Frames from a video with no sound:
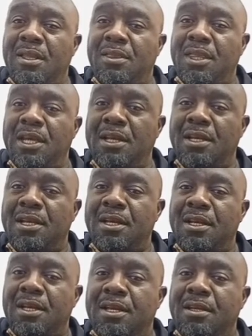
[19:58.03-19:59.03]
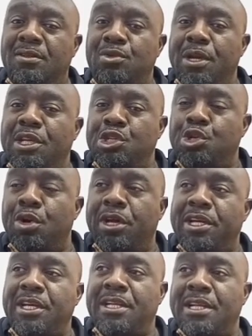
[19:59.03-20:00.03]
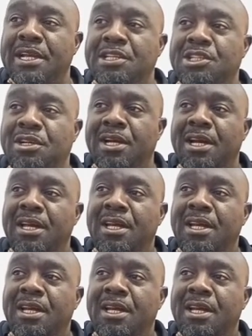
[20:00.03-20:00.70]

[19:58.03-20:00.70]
thing to enjoy in Nigeria.